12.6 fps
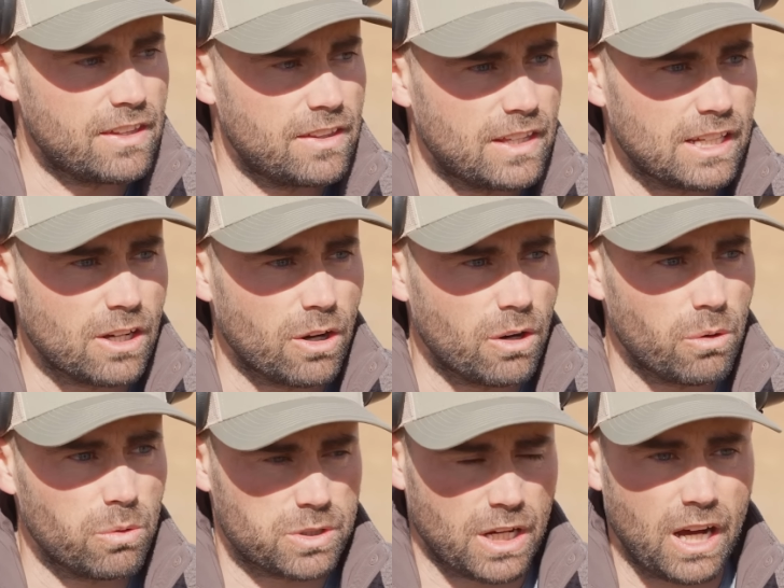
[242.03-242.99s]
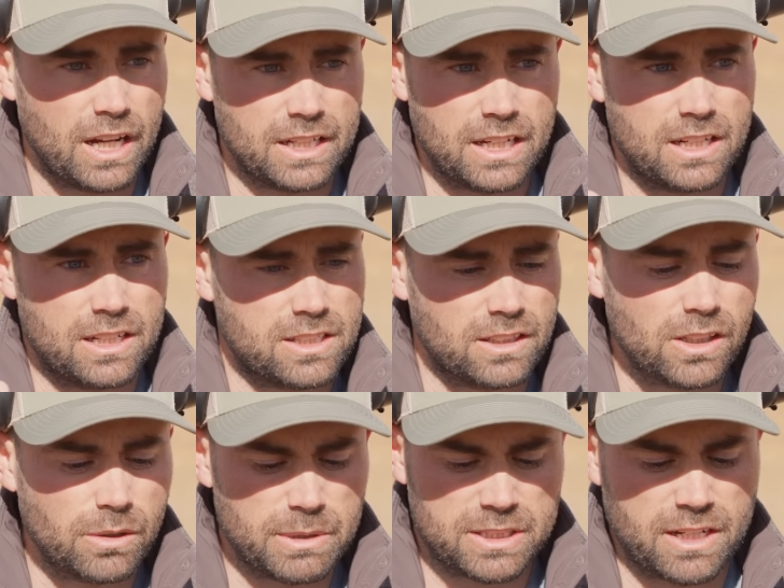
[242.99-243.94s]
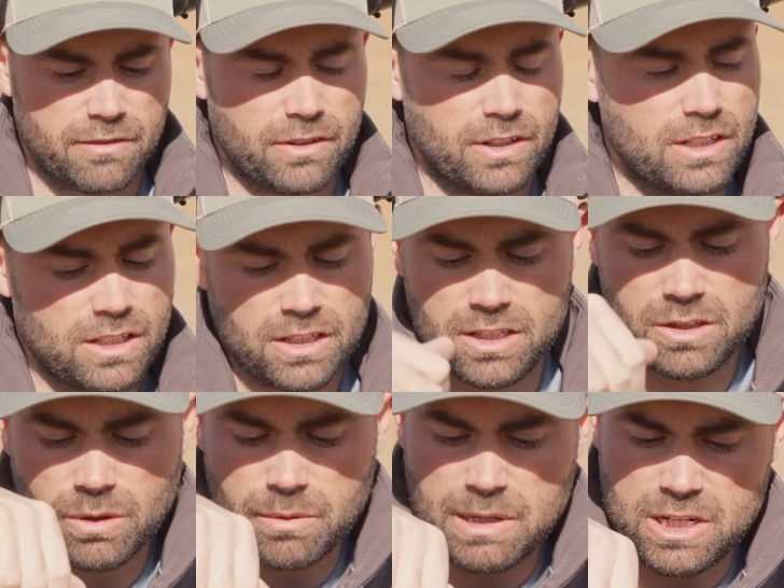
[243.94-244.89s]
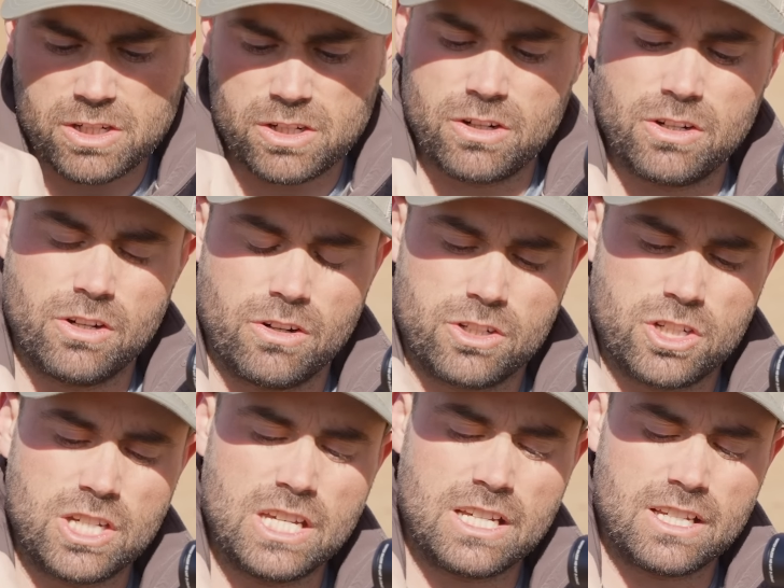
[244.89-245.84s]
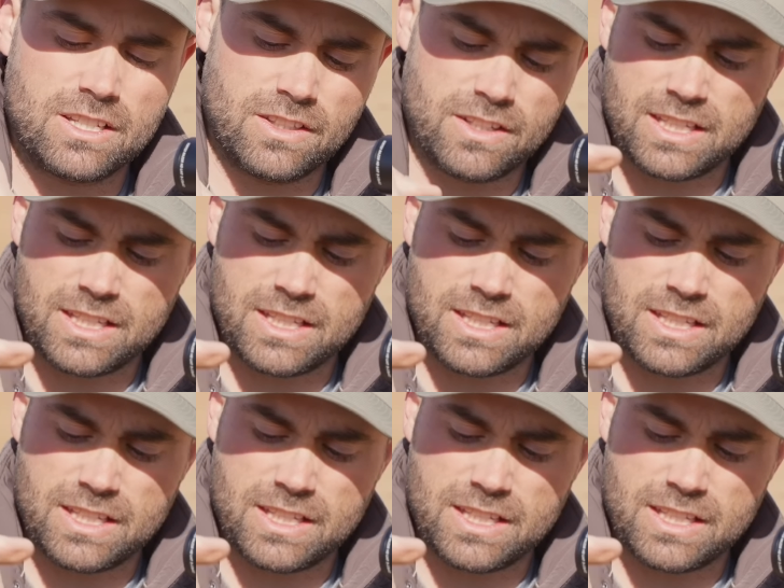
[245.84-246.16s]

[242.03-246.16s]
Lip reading: then they go to hunt and it's a little bit different. You want to make sure your cheek is in the